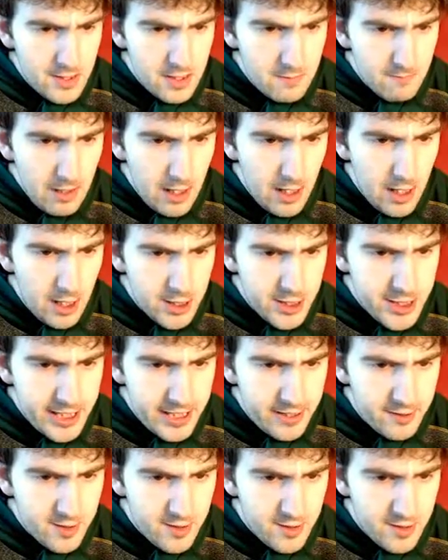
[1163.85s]
tomorrow
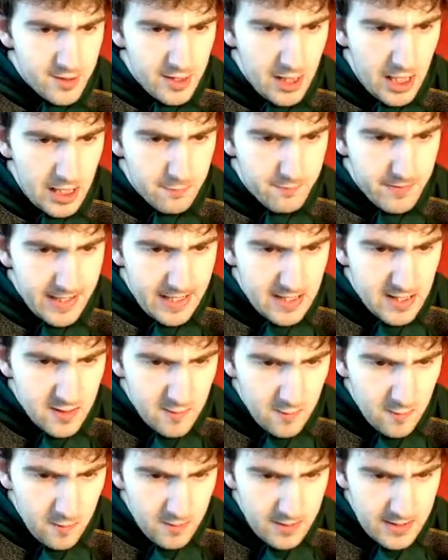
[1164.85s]
juice served with its
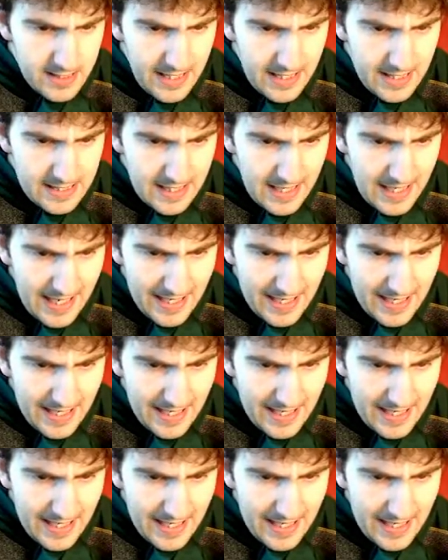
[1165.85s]
sauces